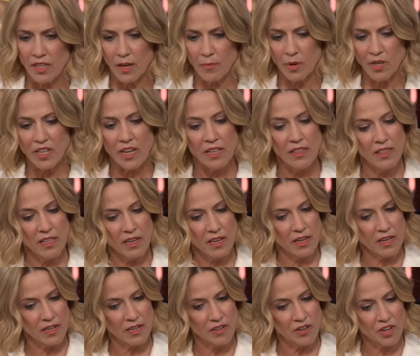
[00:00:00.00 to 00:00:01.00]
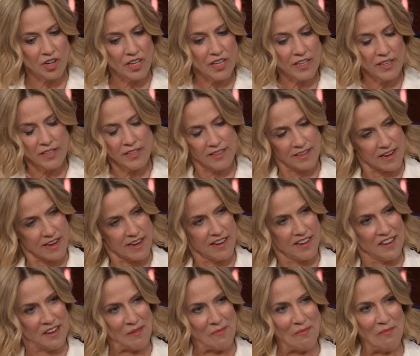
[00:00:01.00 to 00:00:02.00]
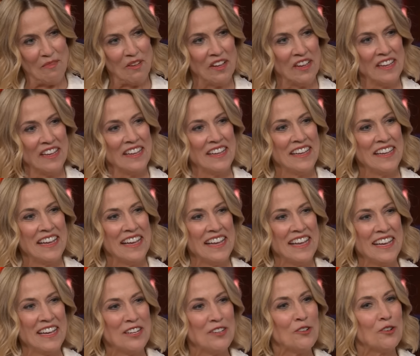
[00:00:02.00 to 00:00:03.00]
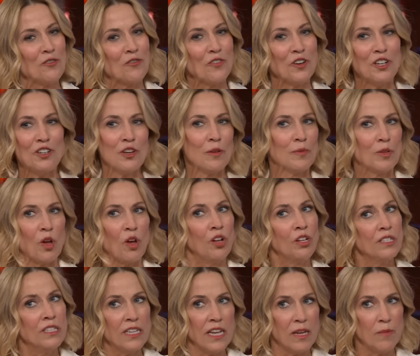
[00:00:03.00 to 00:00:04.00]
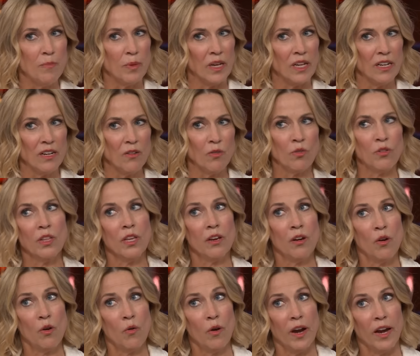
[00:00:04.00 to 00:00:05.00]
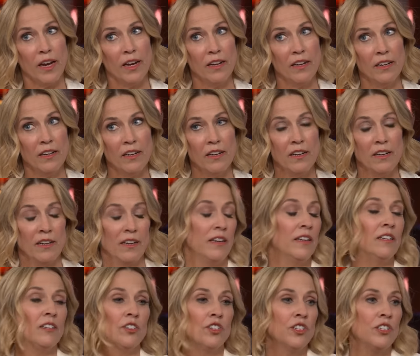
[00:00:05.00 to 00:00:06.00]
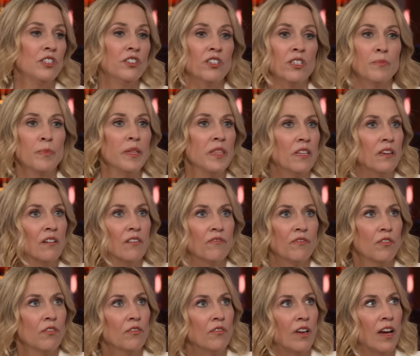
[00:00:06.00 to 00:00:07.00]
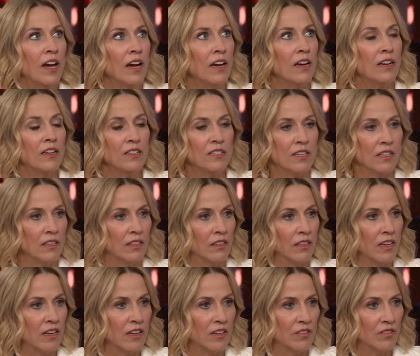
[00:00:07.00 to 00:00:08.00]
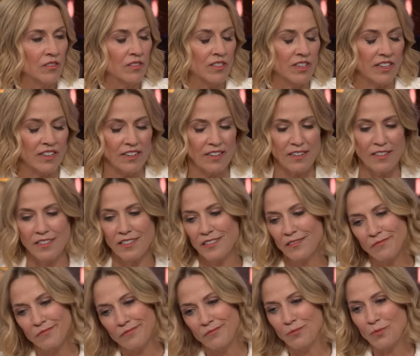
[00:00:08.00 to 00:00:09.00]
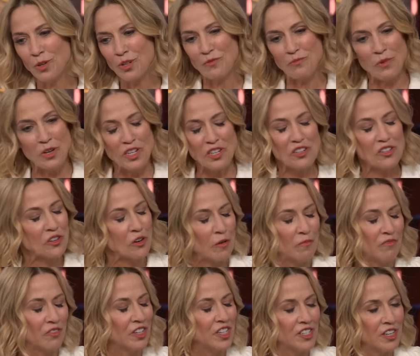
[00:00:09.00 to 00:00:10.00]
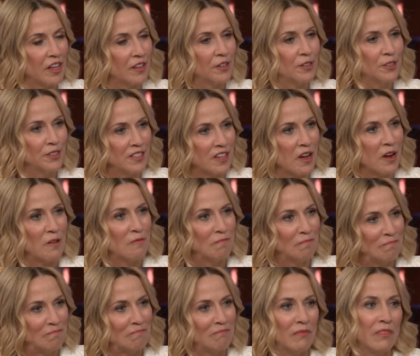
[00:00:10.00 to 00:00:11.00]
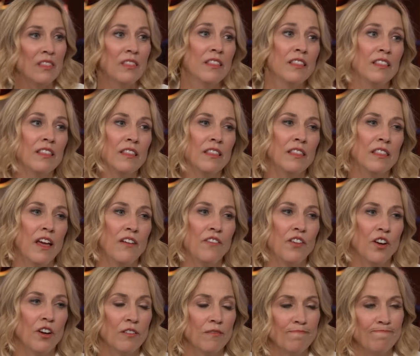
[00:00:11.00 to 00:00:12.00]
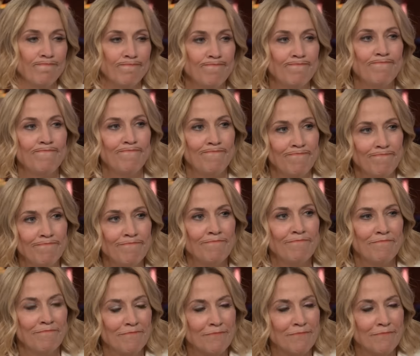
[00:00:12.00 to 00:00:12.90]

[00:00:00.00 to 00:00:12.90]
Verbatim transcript: and that project and then your kids come mm-hmm. and your friendships all deepen or they go away. Mm-hmm. And she's just been there for the highs and the lows and we just show up for each other. So That's cool. Love her. Yeah, and it's